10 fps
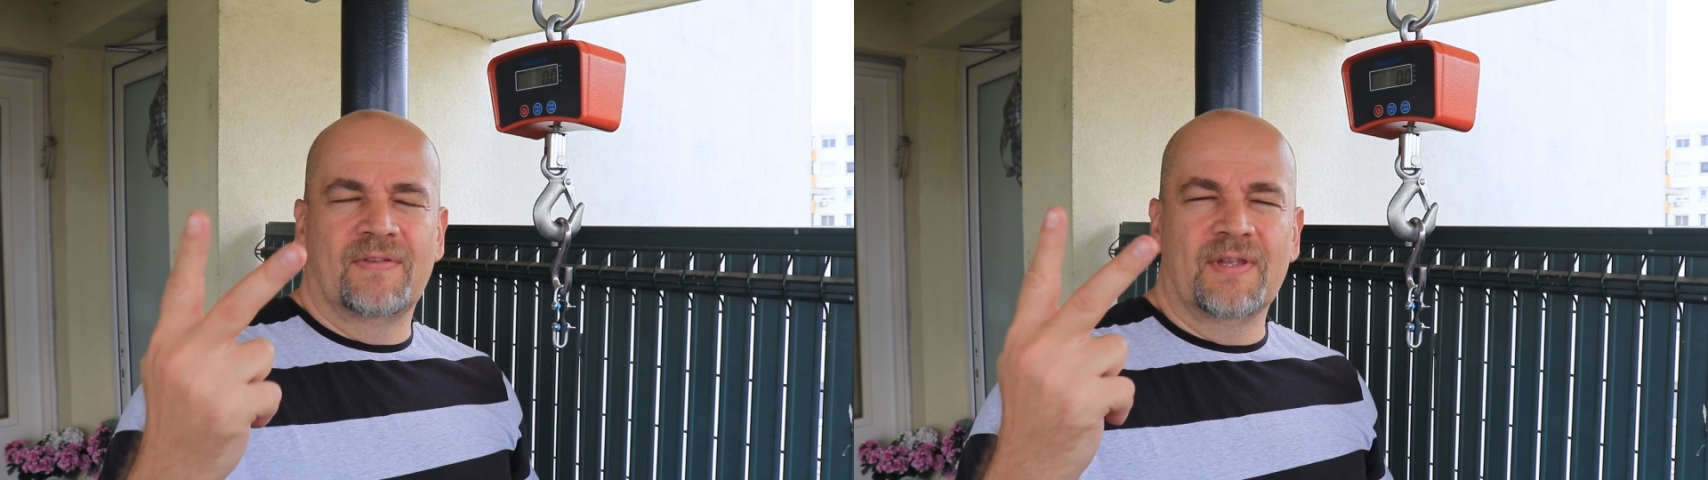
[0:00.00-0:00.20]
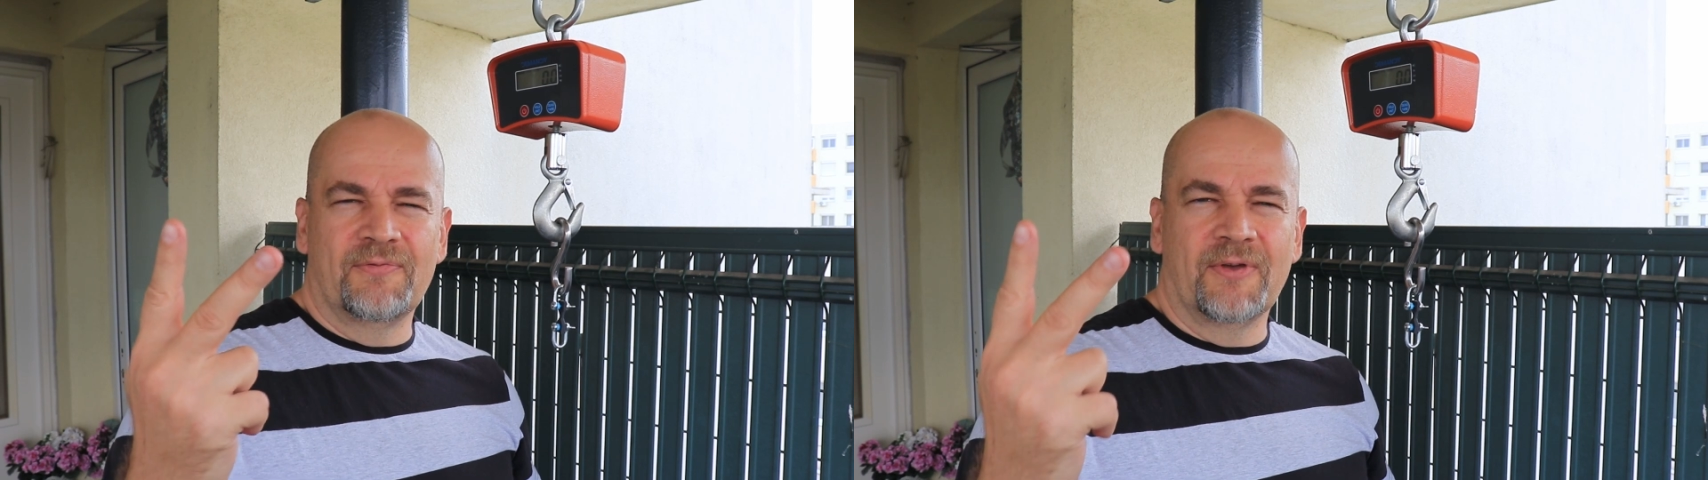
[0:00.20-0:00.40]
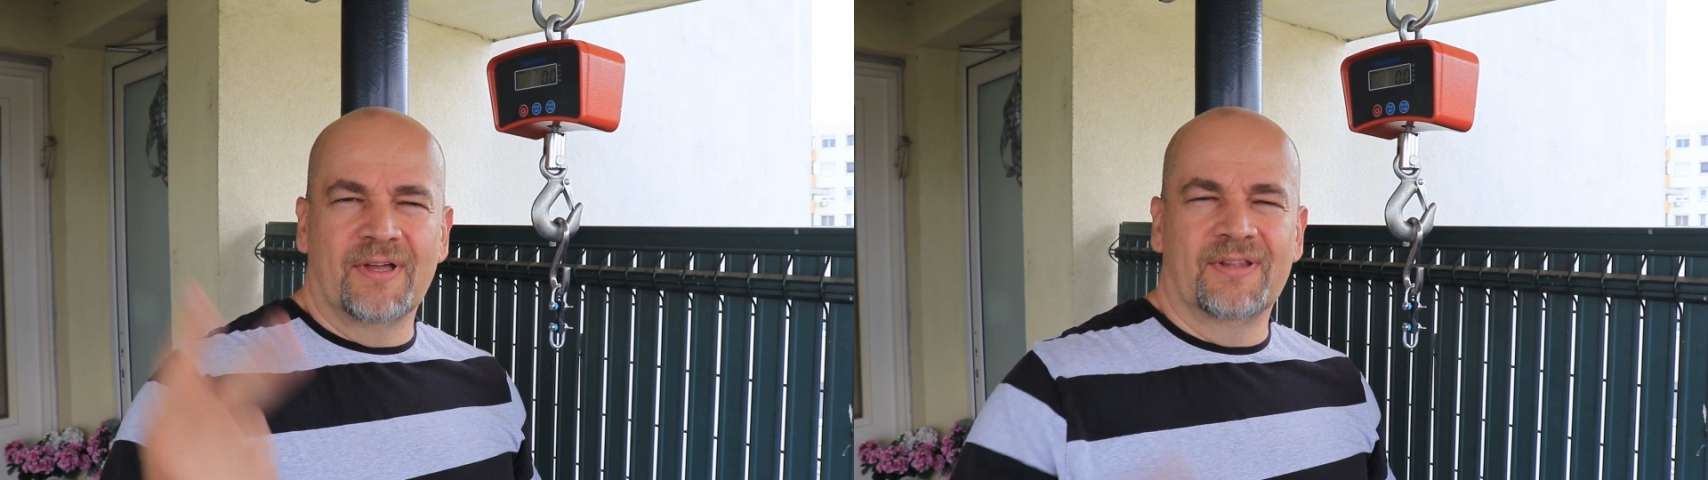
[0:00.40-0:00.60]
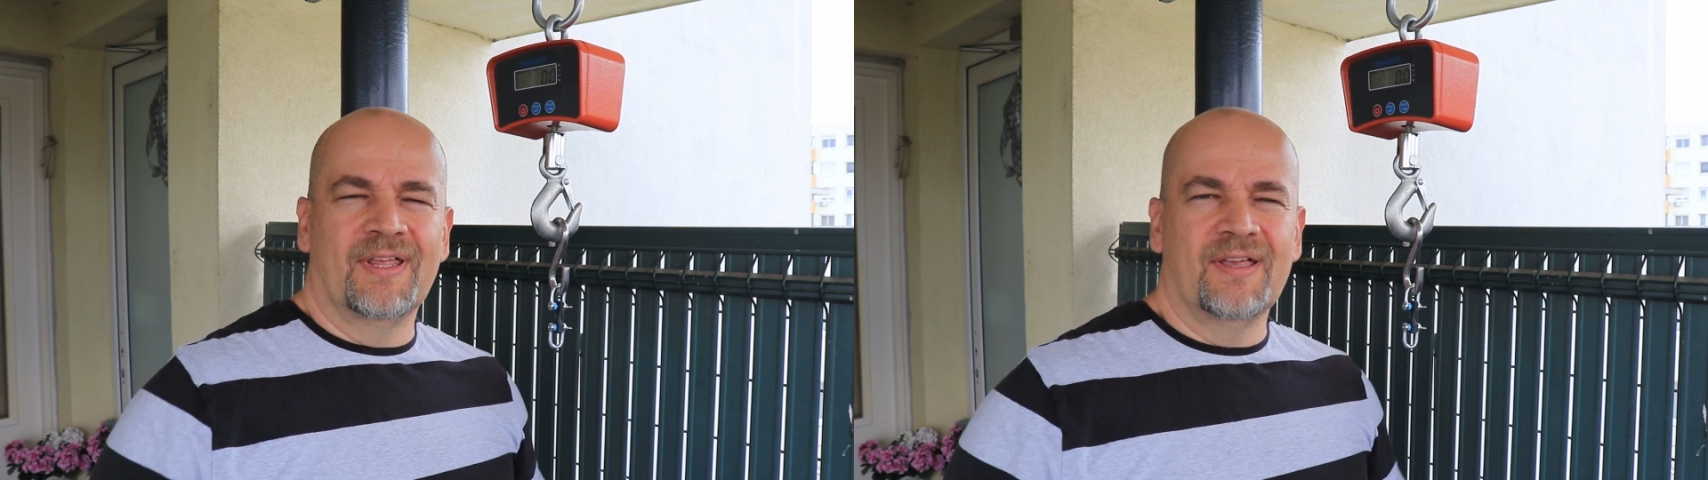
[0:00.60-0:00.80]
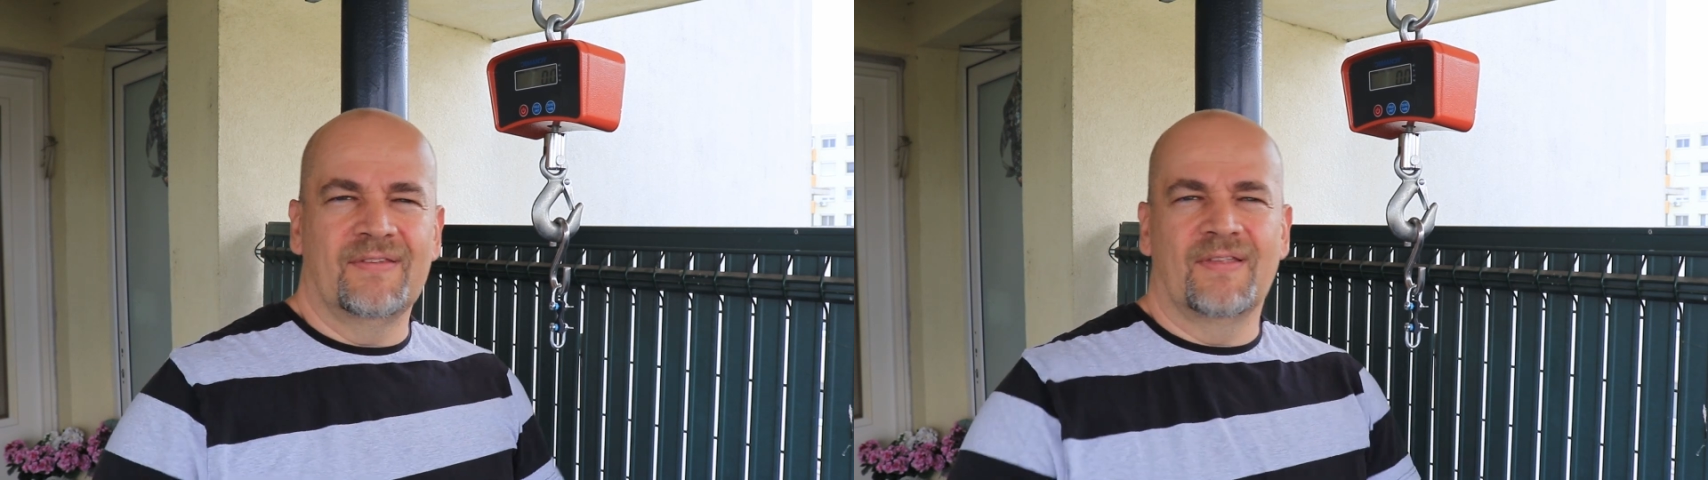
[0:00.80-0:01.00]

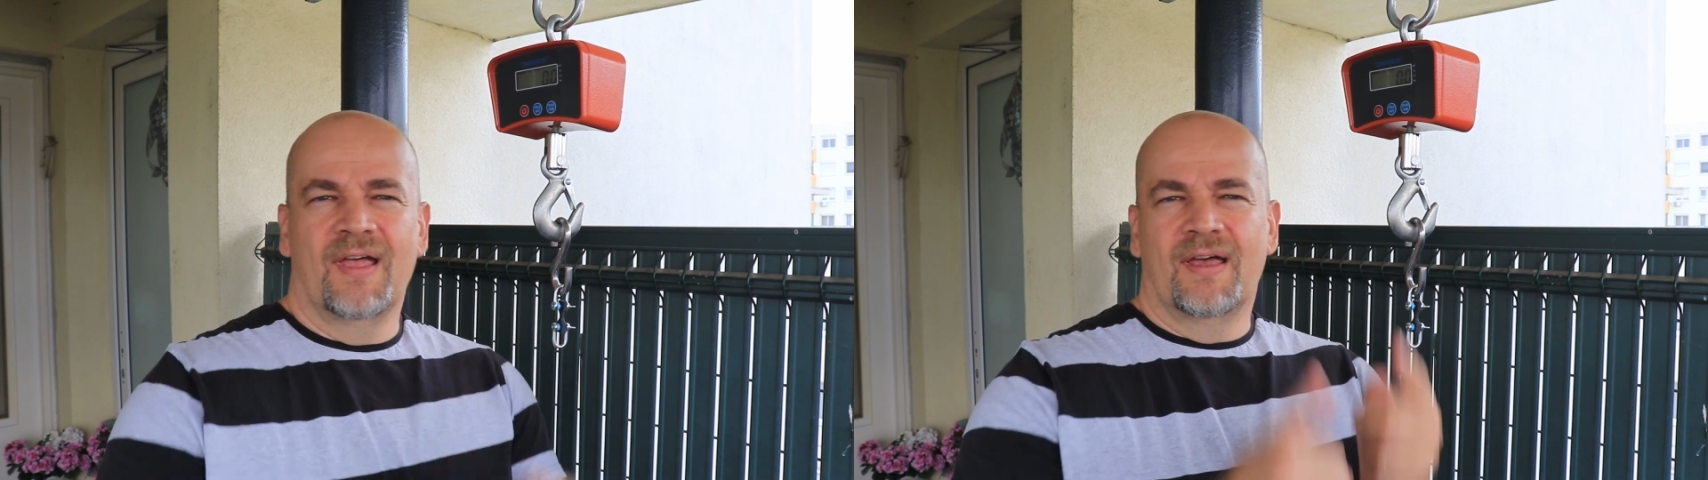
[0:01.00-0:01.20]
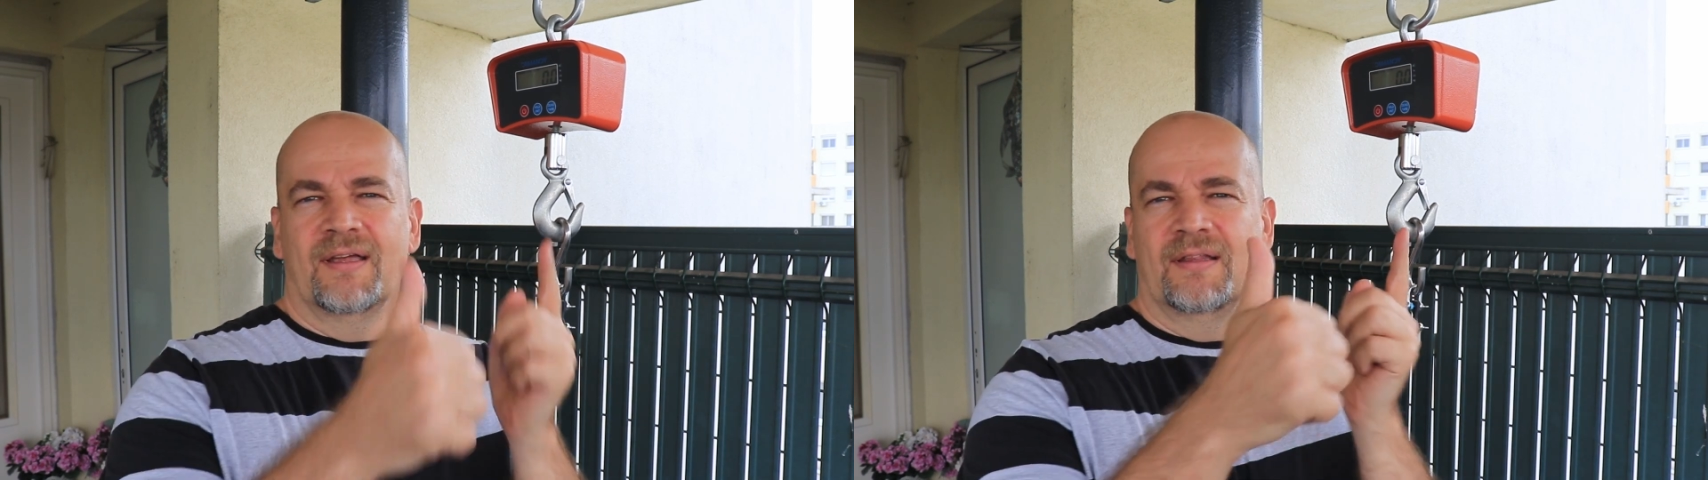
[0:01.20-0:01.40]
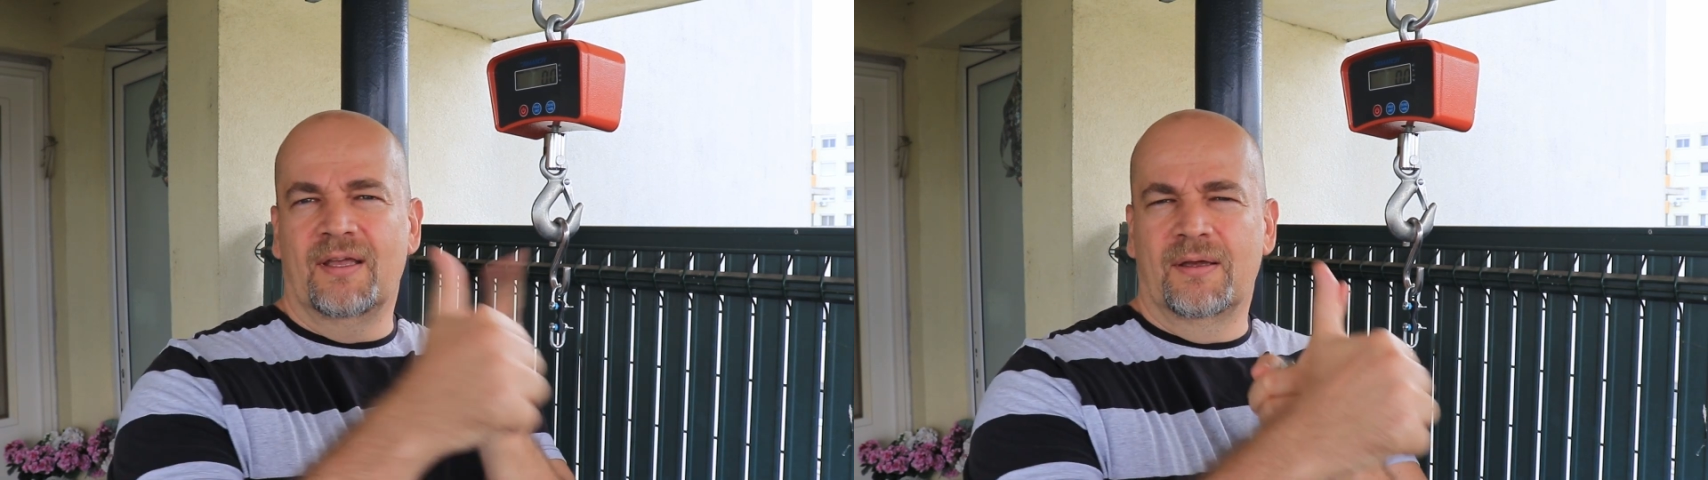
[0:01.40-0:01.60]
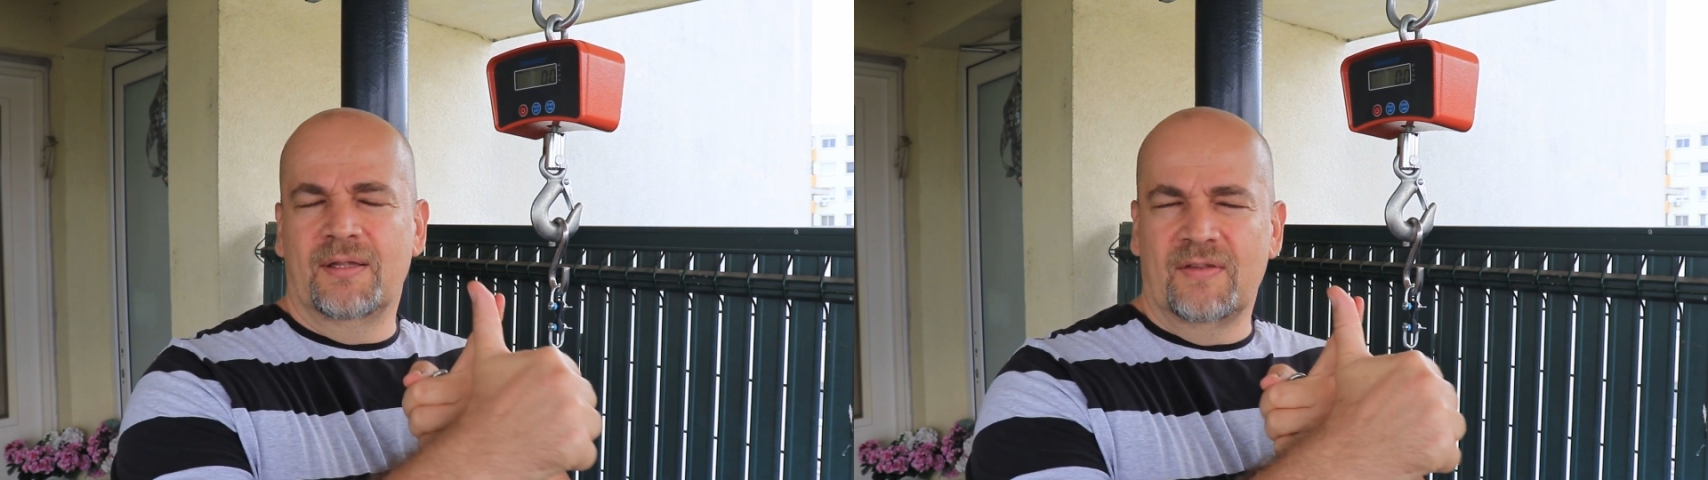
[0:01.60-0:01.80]
significant things the,